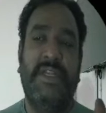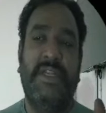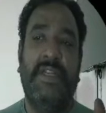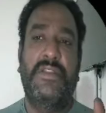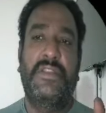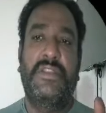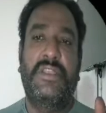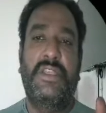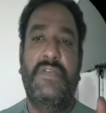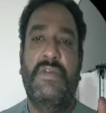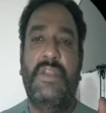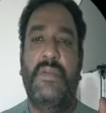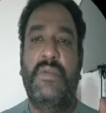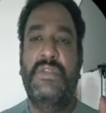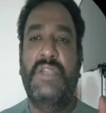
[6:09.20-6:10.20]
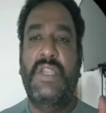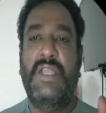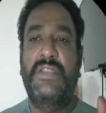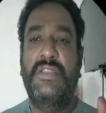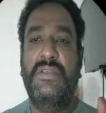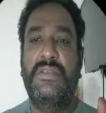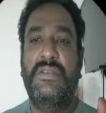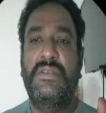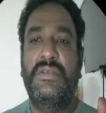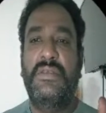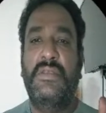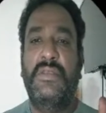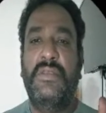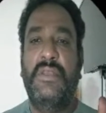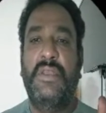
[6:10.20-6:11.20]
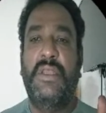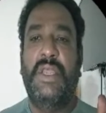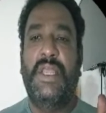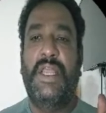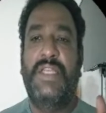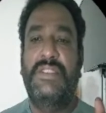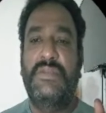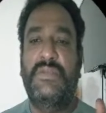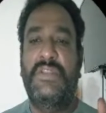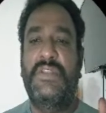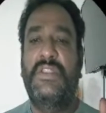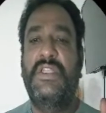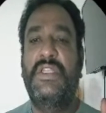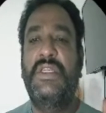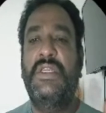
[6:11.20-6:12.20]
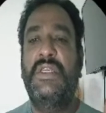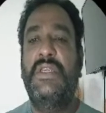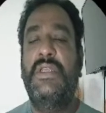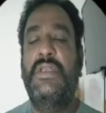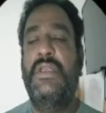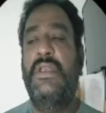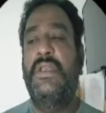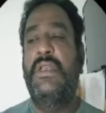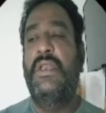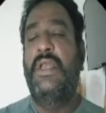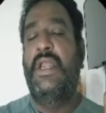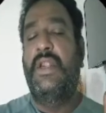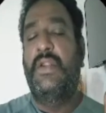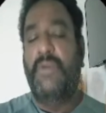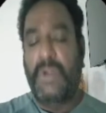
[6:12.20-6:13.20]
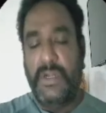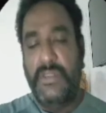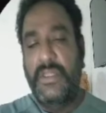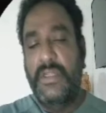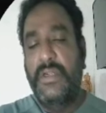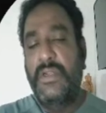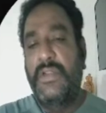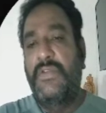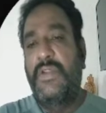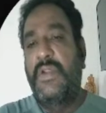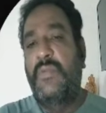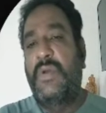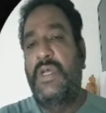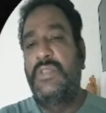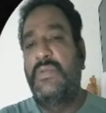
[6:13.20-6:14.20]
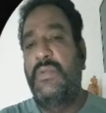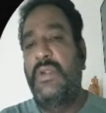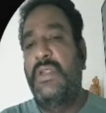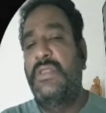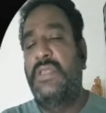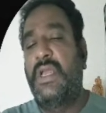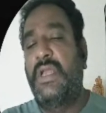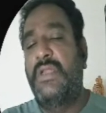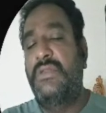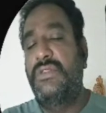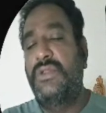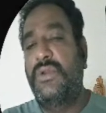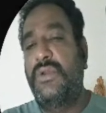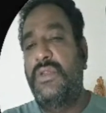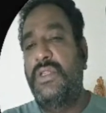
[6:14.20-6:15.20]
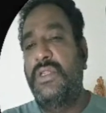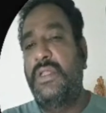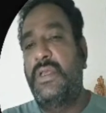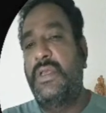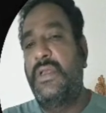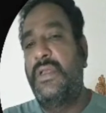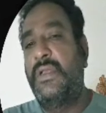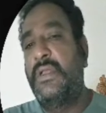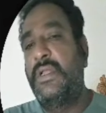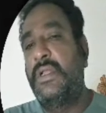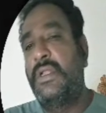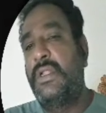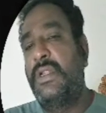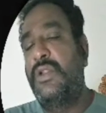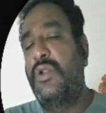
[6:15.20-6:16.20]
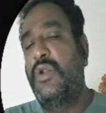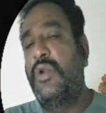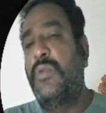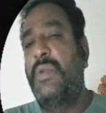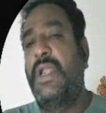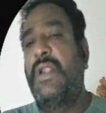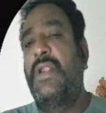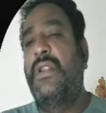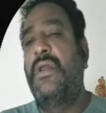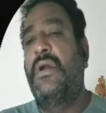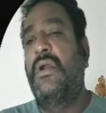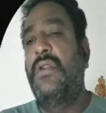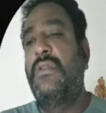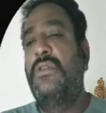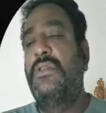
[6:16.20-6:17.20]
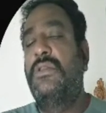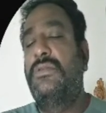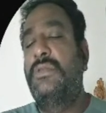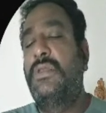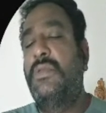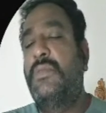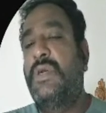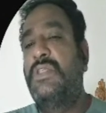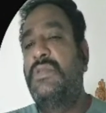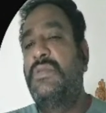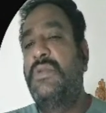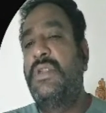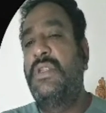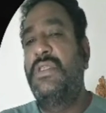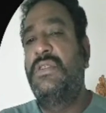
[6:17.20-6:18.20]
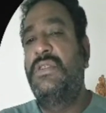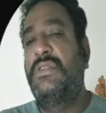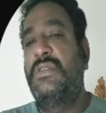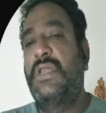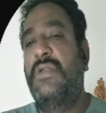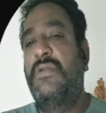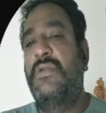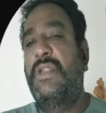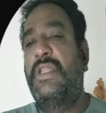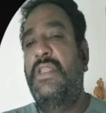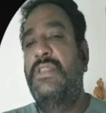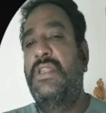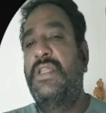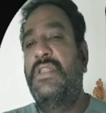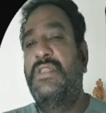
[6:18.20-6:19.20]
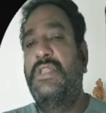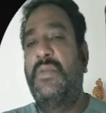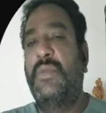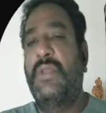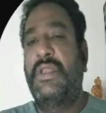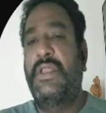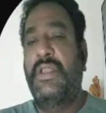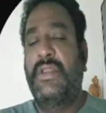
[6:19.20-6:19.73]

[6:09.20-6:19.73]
the three variables like this, accept the three. And what are the different possibilities I have shown in a notepad? All those possibilities you have to take the decision making.